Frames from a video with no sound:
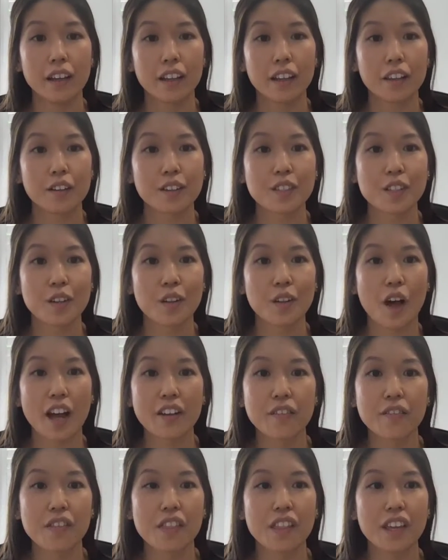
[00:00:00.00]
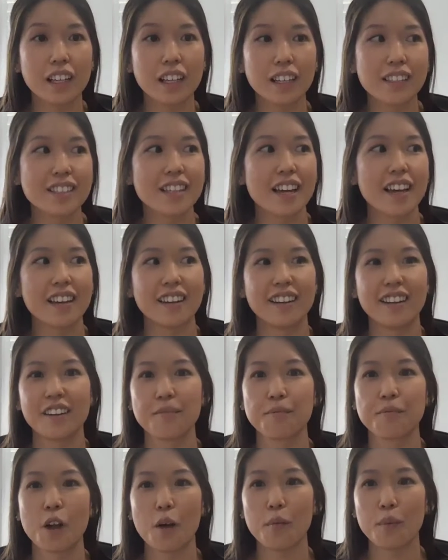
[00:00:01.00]
There's a lot of things that
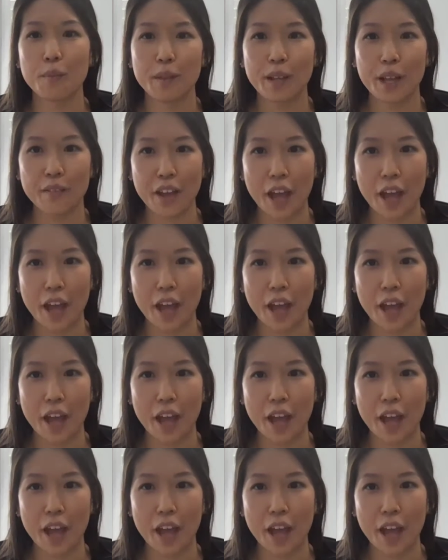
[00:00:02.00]
probably have